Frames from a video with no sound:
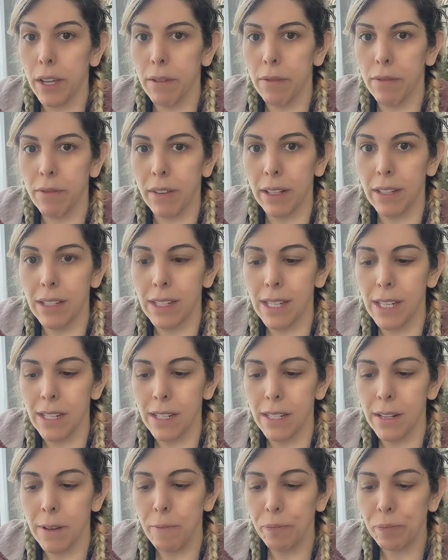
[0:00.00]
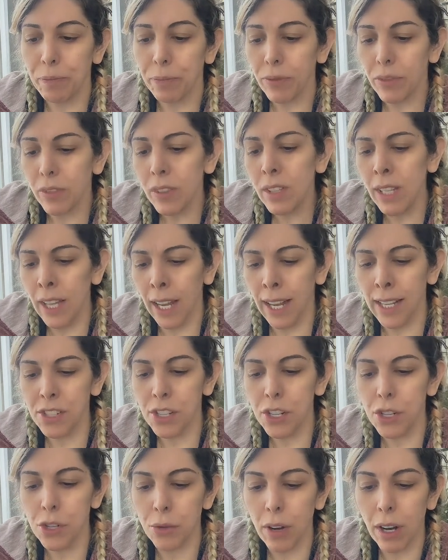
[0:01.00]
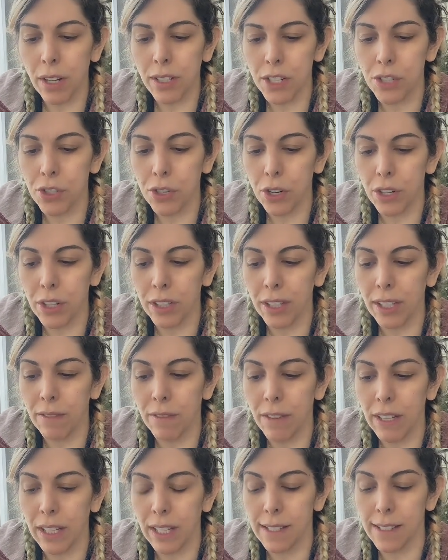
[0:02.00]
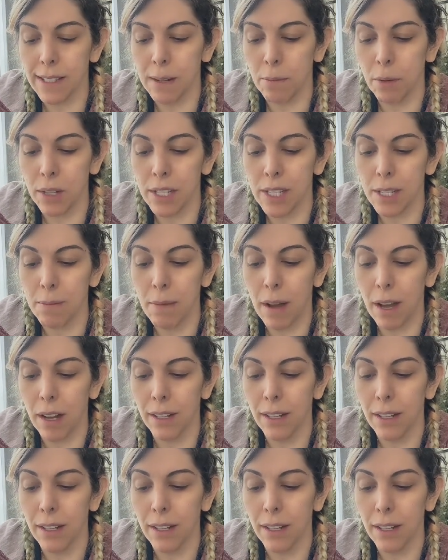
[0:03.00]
Why, you felt it? Essie shrugged, internally feeling somewhat